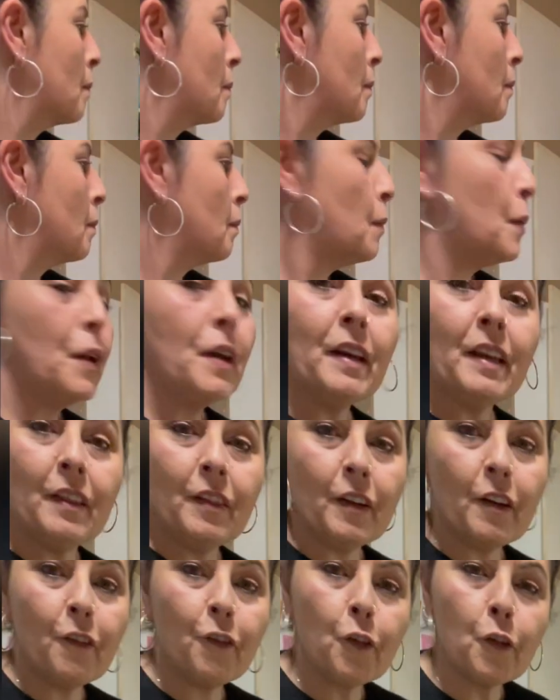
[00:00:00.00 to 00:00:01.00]
put it in
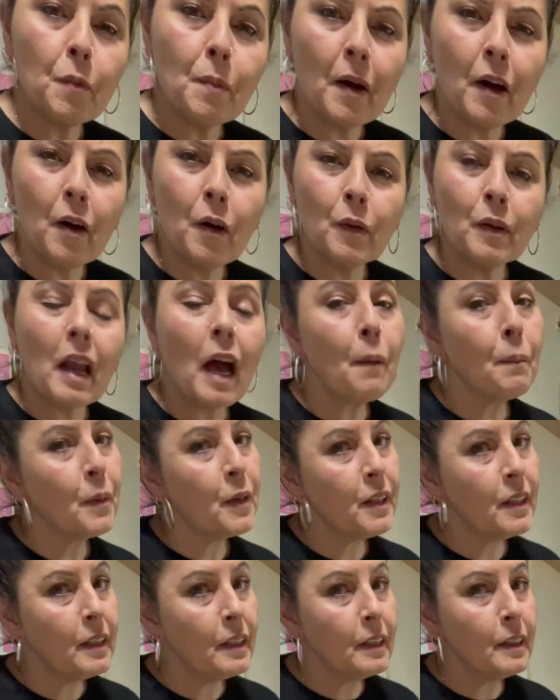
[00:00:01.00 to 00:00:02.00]
there for about, I'm
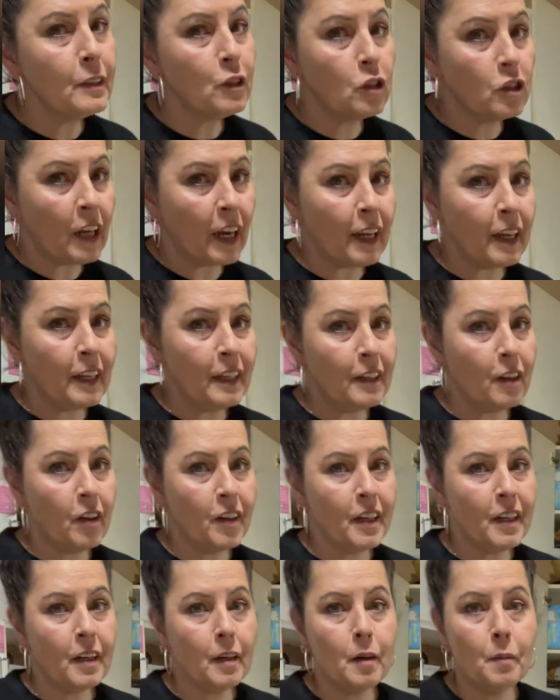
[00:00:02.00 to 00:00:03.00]
gonna check in on it
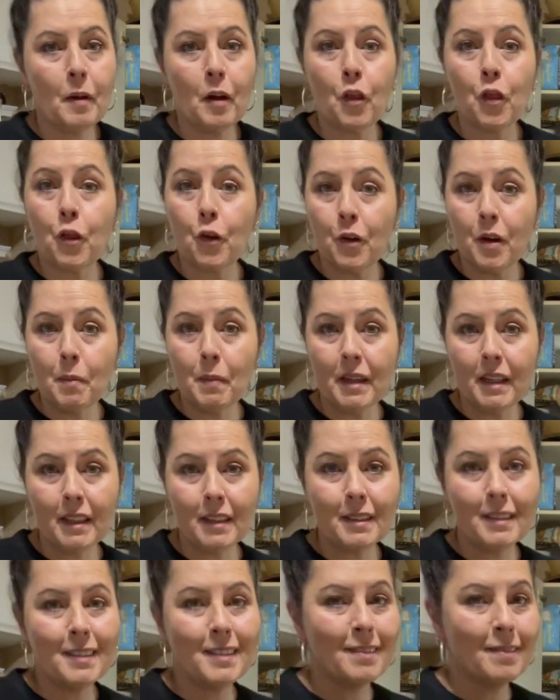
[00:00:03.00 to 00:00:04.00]
in about 30
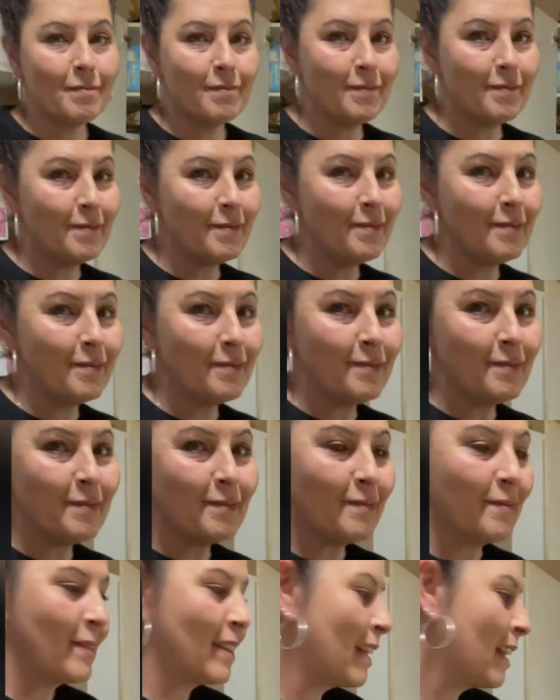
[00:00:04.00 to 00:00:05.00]
minutes
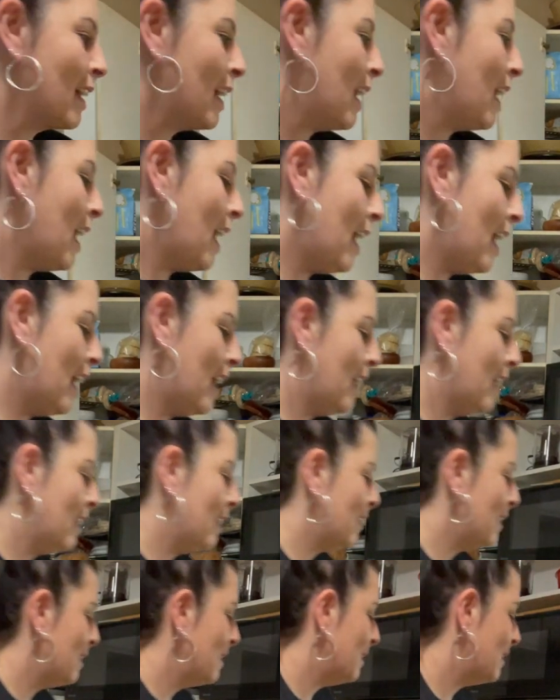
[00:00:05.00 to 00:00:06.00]

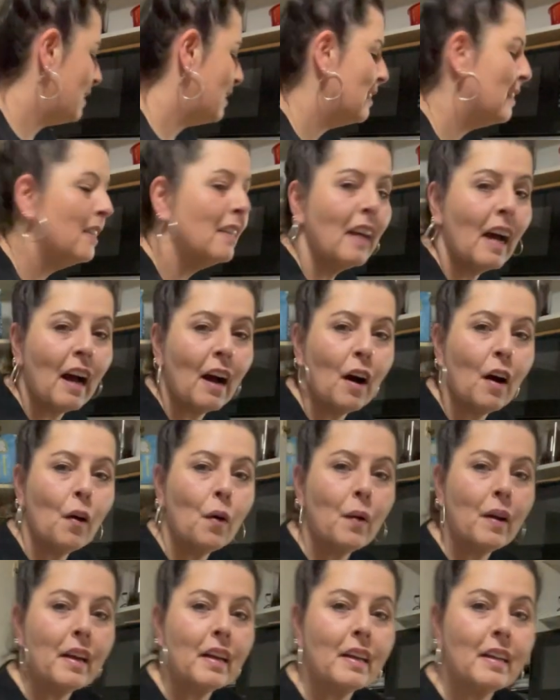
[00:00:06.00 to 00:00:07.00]
and see how
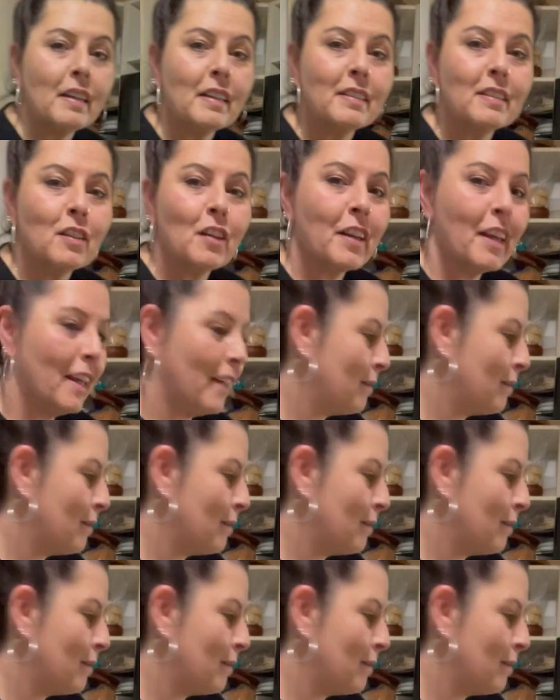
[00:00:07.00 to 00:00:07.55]
it is looking.